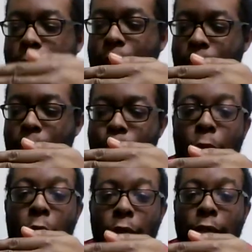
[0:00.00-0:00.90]
the
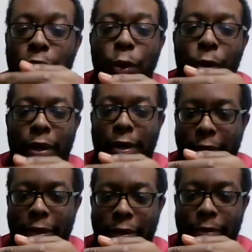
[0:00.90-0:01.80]
ball is short.
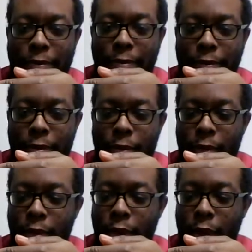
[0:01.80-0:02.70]

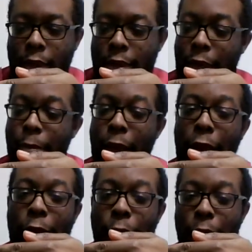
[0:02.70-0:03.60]

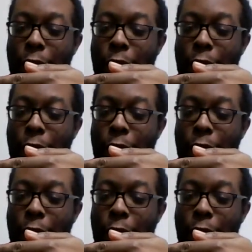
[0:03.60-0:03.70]
Somehow